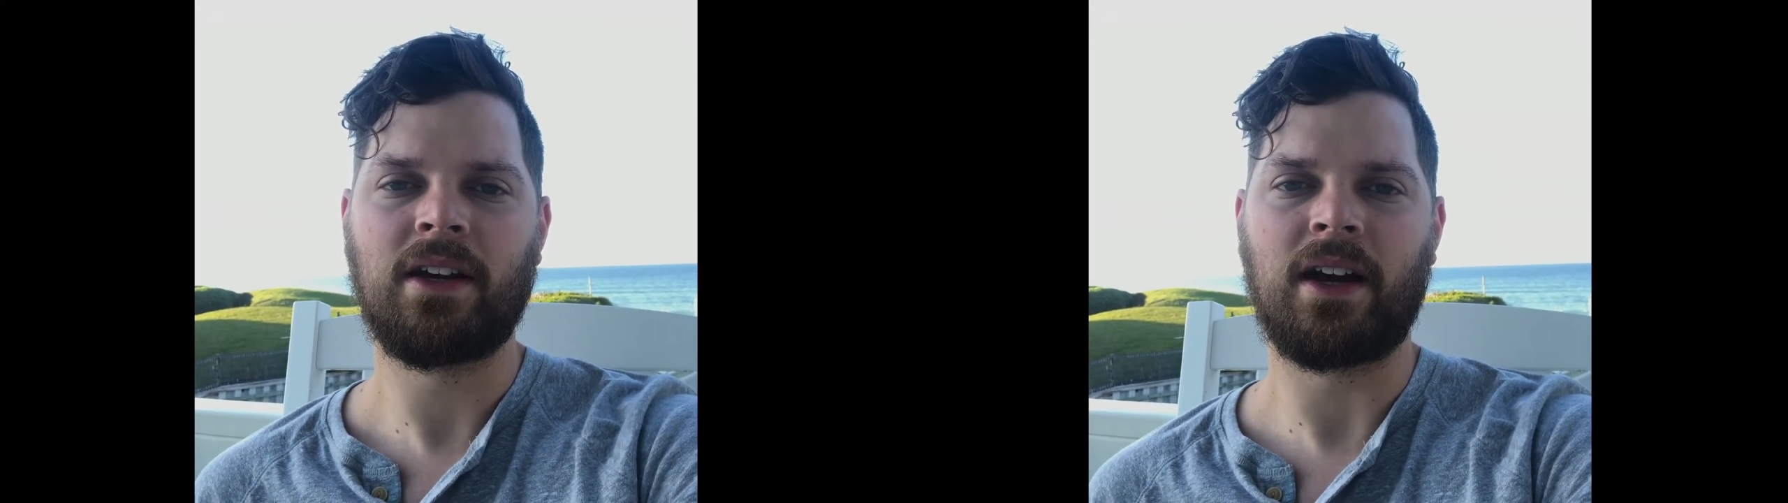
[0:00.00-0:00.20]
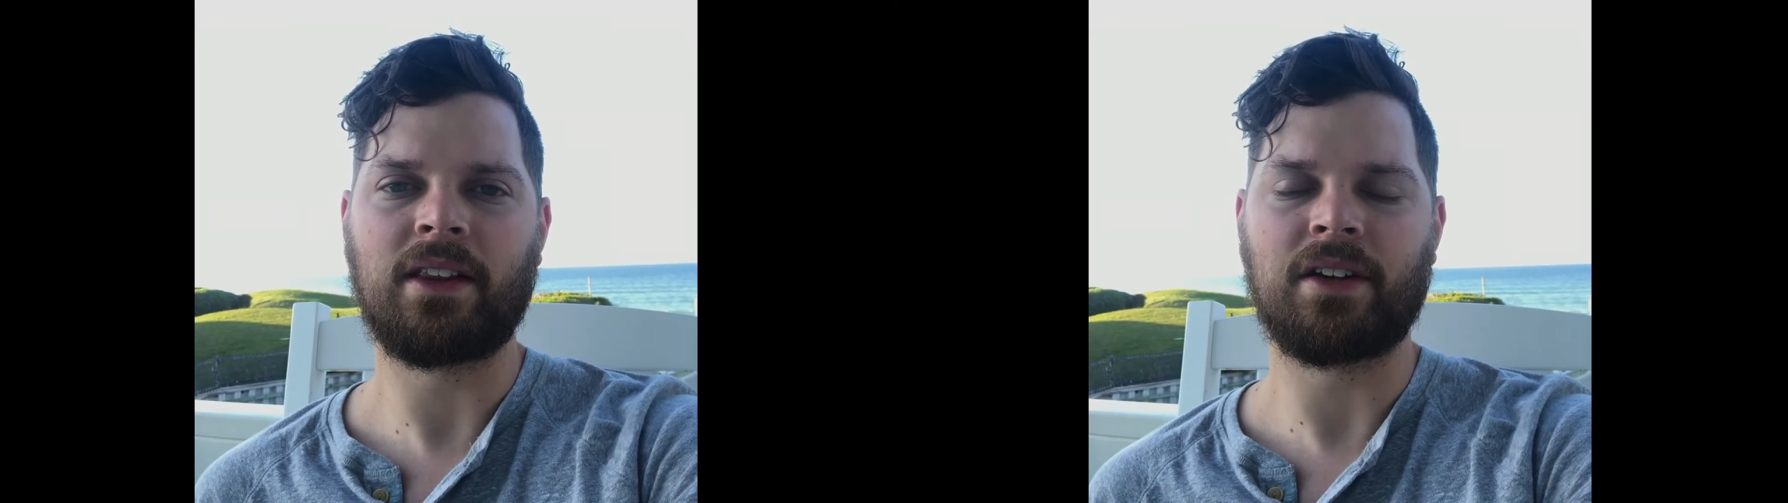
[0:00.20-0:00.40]

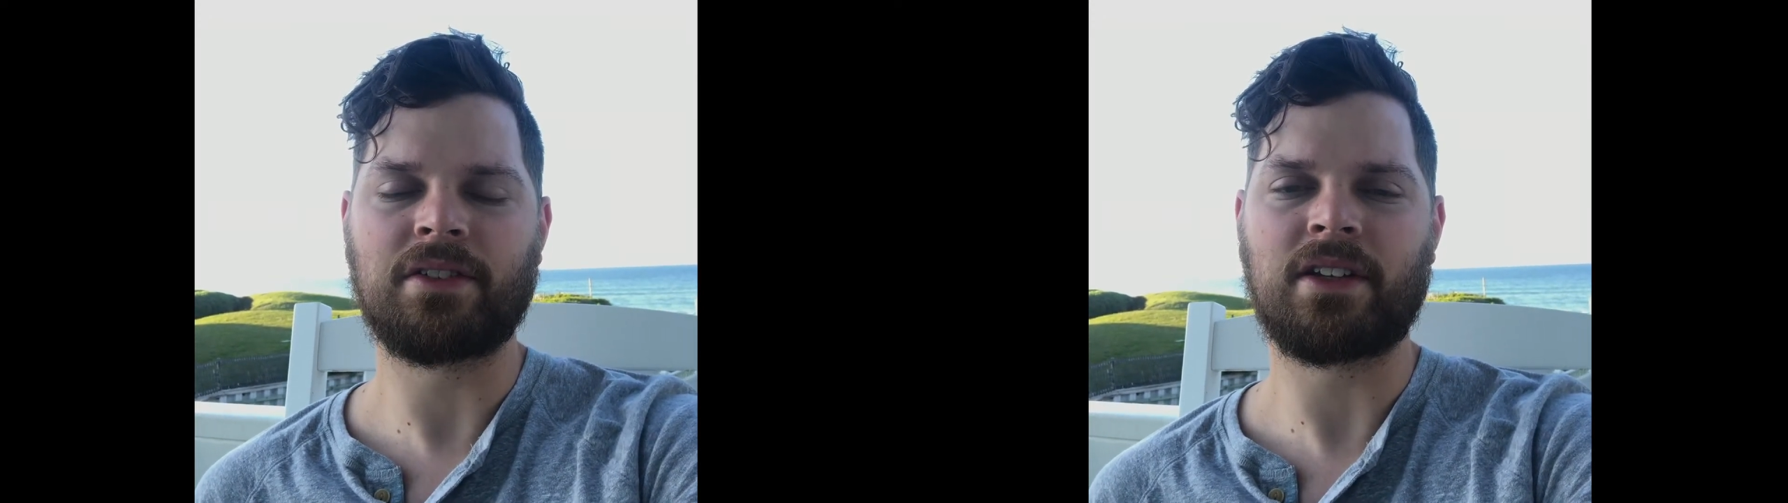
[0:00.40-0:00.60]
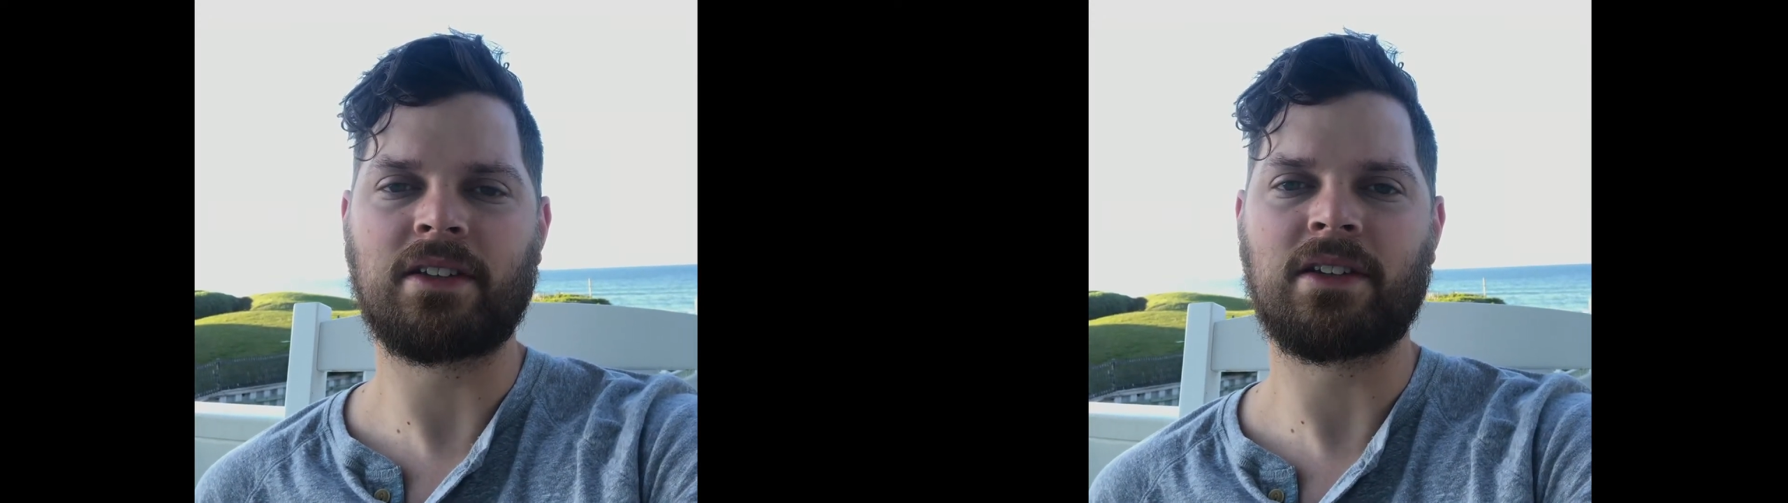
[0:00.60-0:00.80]
I think
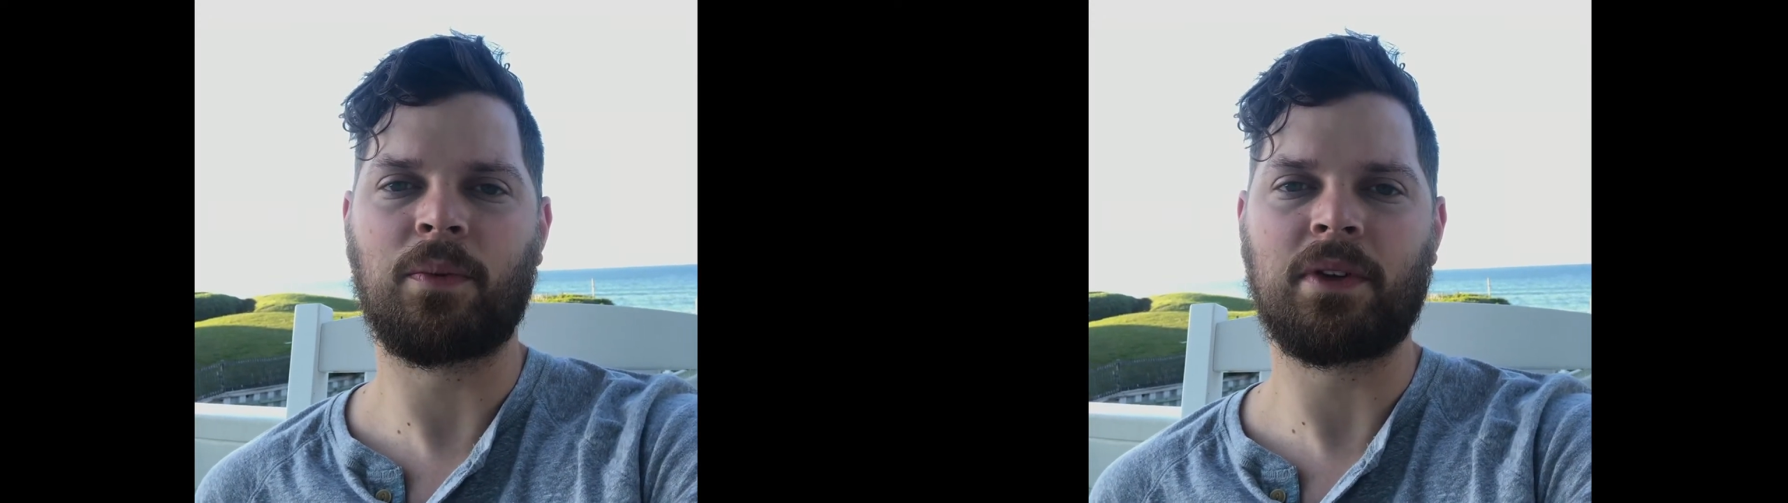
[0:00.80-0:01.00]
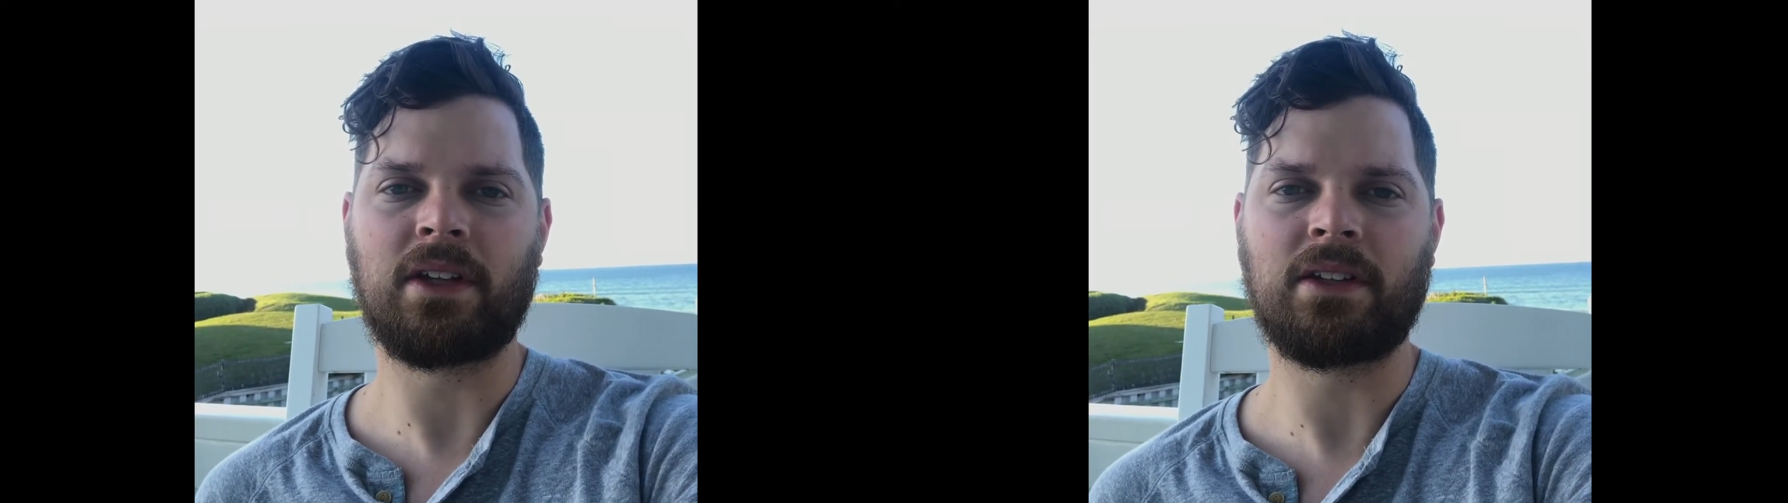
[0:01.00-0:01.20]
there's things
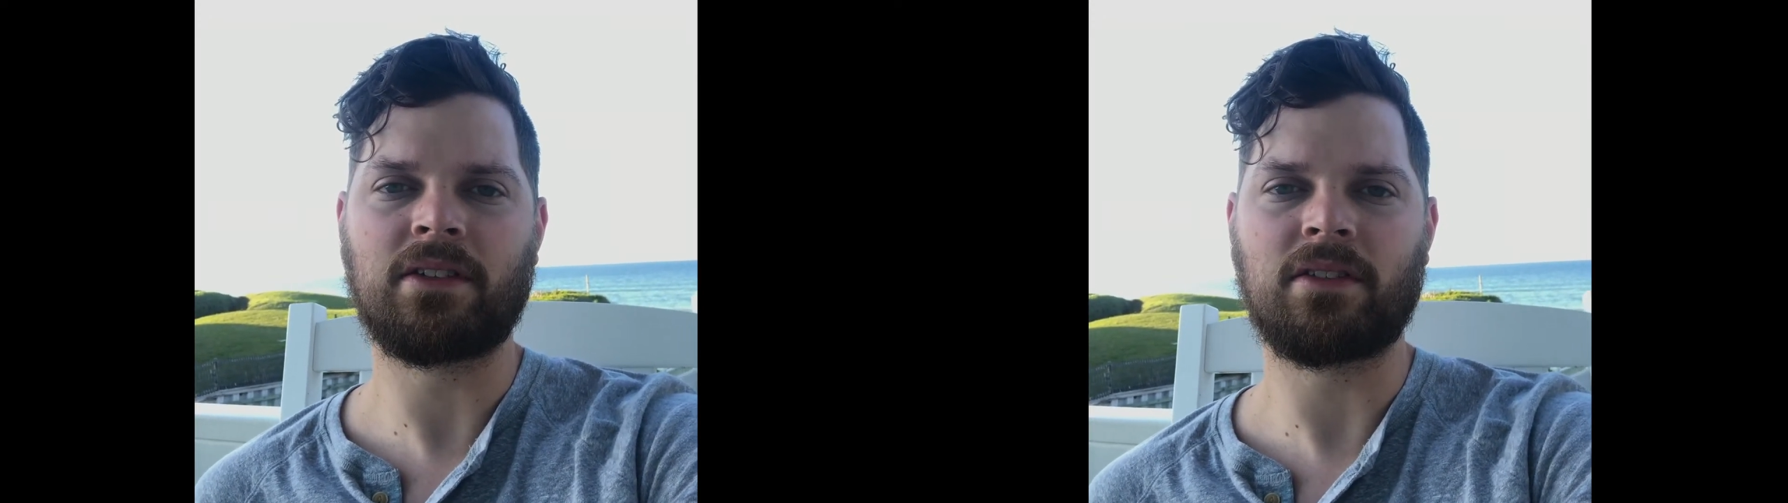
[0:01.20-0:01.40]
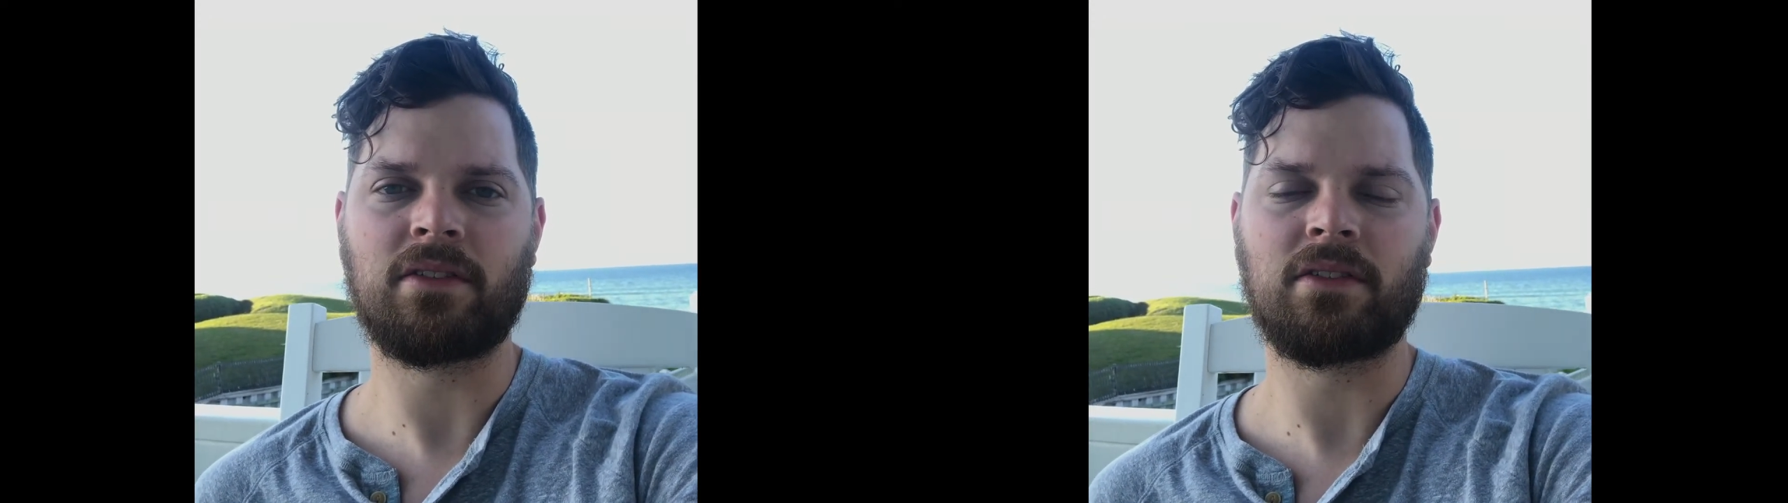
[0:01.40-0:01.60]
that we need
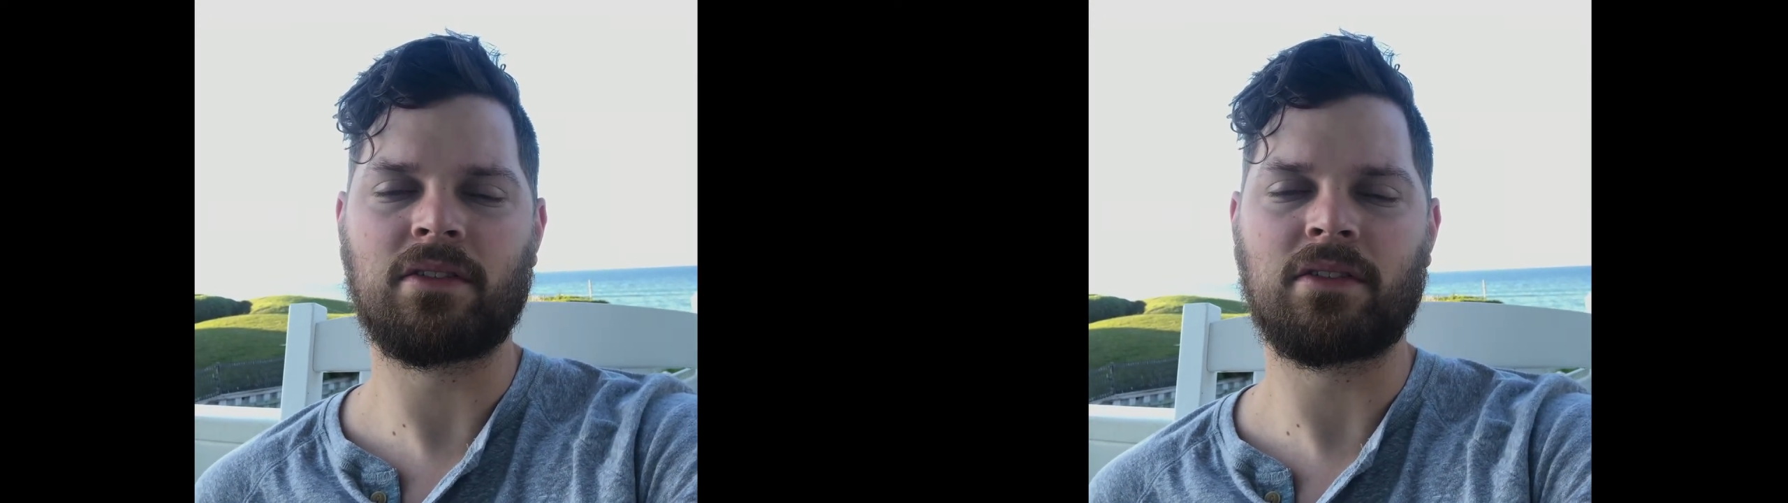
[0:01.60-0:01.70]
to